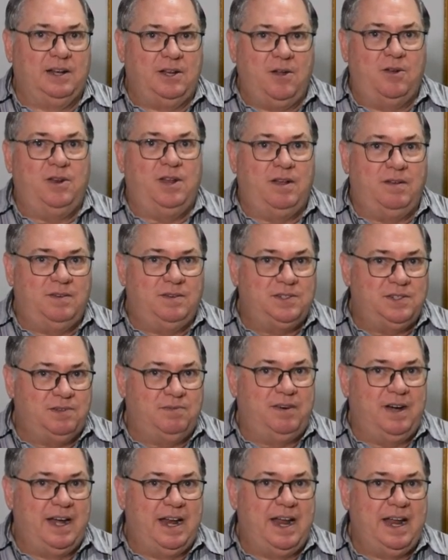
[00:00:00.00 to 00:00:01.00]
low levels
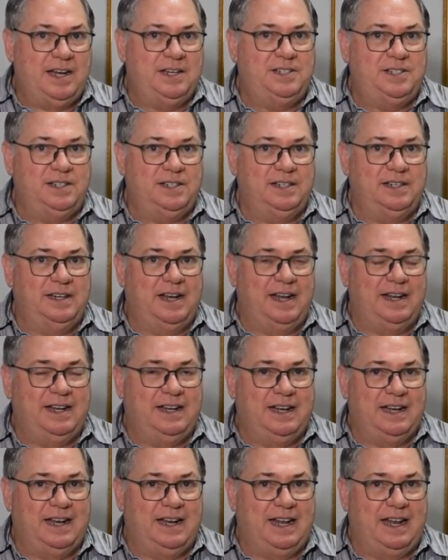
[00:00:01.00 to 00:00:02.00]
of radiation
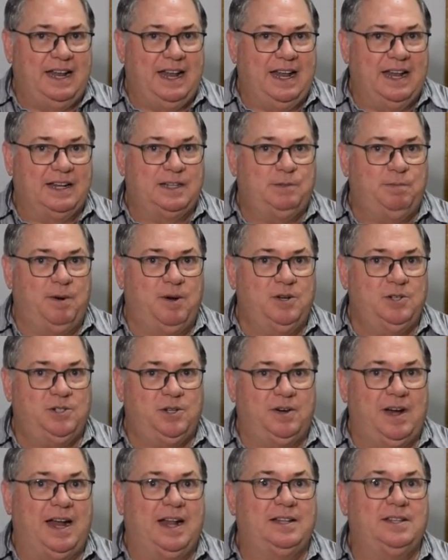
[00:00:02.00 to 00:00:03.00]

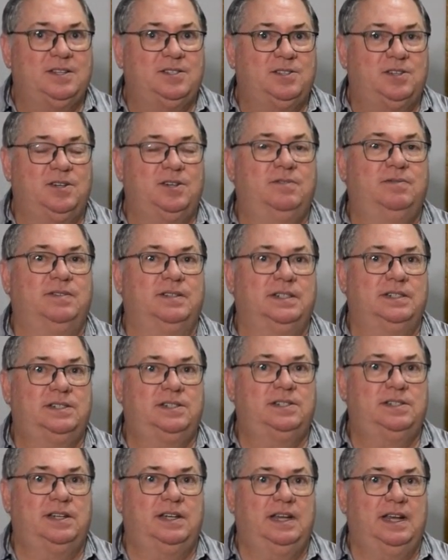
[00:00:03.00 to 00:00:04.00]
exposure at the
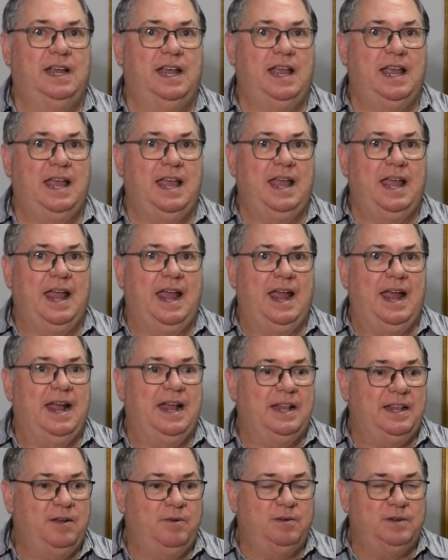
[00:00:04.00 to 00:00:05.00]
surface
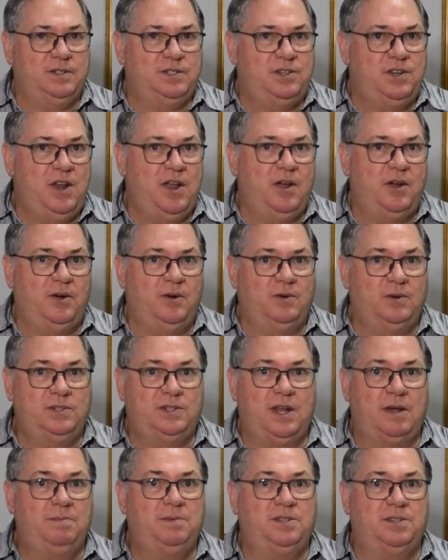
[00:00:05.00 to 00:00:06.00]
and there was no
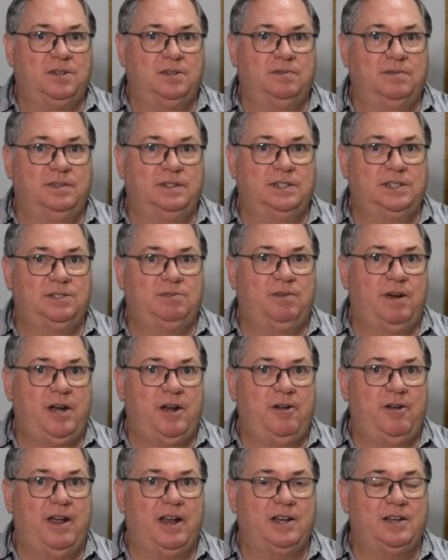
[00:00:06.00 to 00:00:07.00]
subsurface
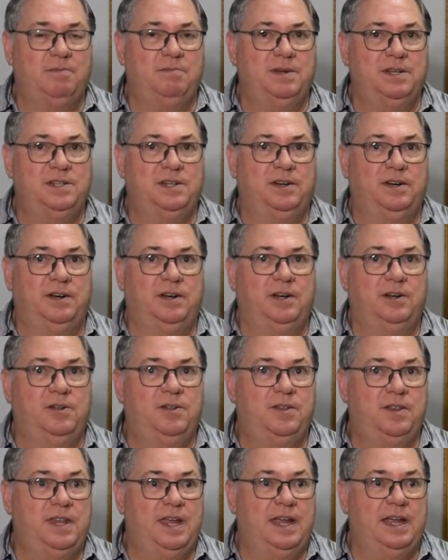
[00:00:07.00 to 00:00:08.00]
radioactive
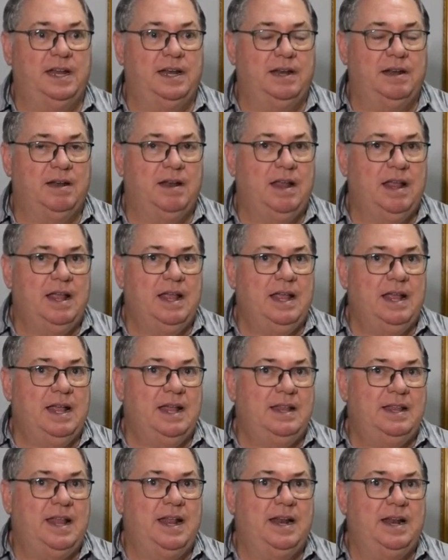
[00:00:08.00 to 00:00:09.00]
material, then,
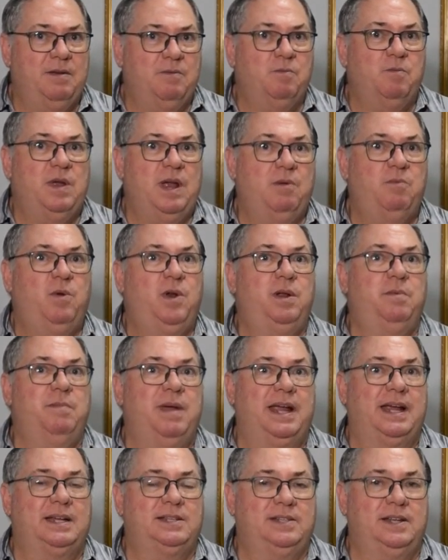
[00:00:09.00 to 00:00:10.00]
then it, it wouldn't
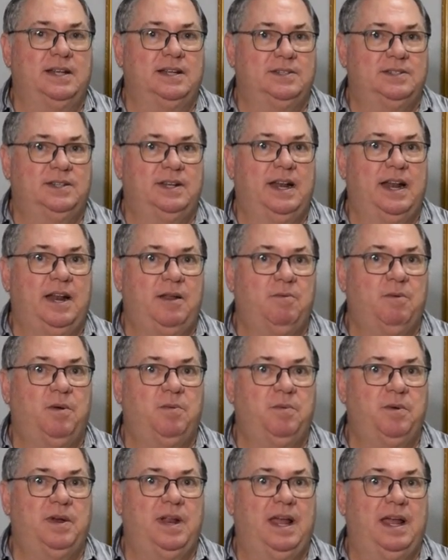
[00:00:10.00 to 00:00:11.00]
make sense that
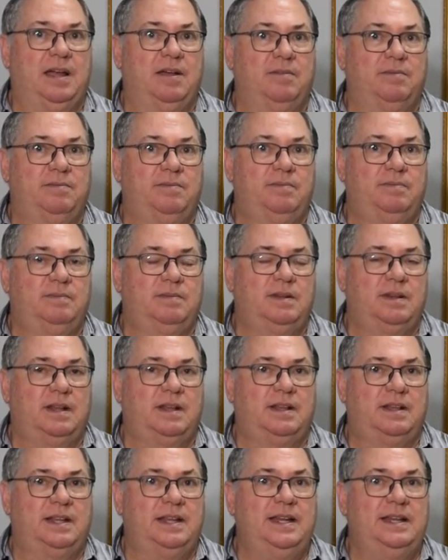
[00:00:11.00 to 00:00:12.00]
anyone would have
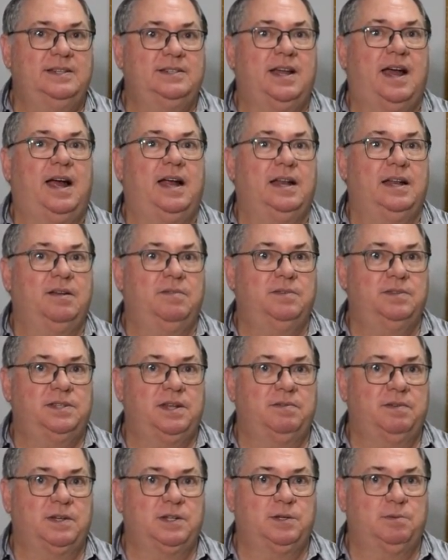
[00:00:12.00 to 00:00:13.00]
these high levels
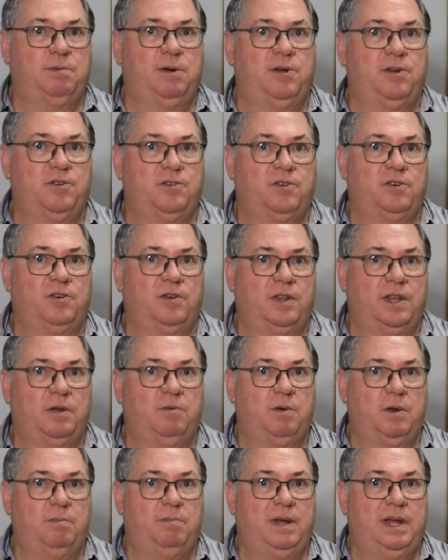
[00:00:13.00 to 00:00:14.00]
of exposure
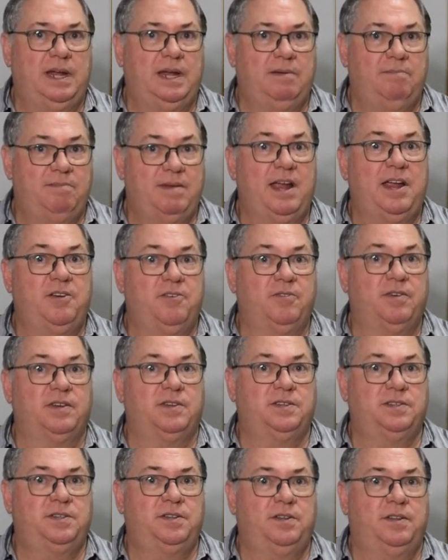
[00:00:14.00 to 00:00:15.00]
that would be
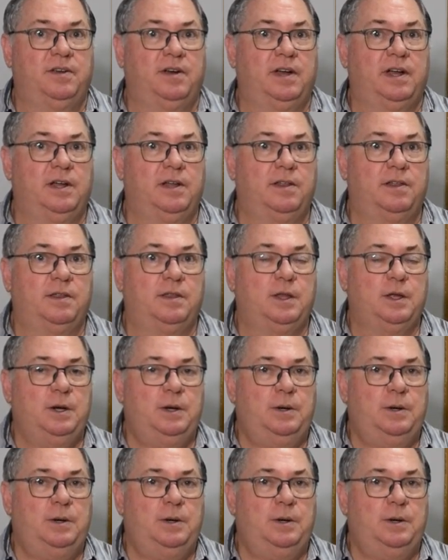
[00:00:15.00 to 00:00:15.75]
dangerous to their health.